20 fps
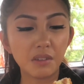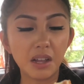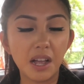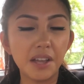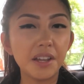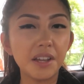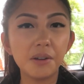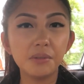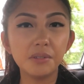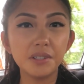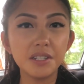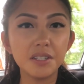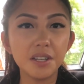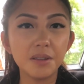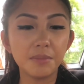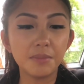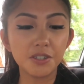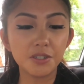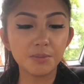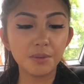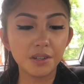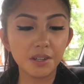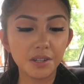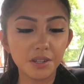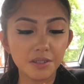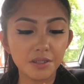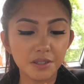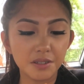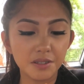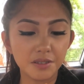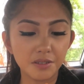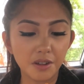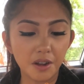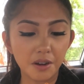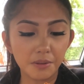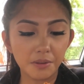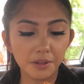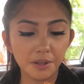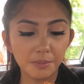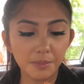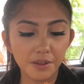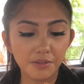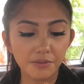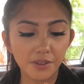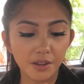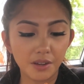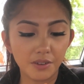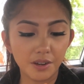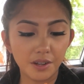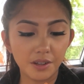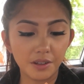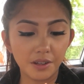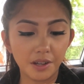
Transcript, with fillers: I can't really say much about it because it's not really my favorite.